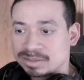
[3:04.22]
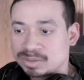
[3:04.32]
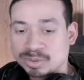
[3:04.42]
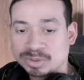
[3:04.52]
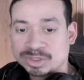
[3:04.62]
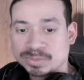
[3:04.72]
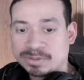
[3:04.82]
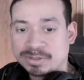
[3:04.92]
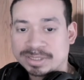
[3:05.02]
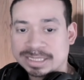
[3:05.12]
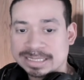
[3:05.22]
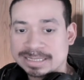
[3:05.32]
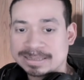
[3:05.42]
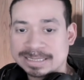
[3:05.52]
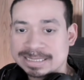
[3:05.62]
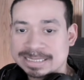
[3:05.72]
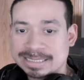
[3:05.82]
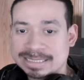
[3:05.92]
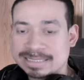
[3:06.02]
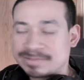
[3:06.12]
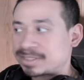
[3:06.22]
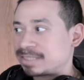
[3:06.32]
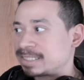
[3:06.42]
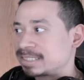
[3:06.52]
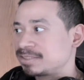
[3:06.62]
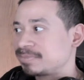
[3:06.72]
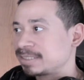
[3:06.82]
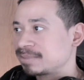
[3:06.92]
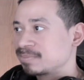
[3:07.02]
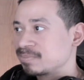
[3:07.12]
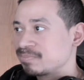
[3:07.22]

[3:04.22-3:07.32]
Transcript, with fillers: Google support and they, they, not, they never got back to me.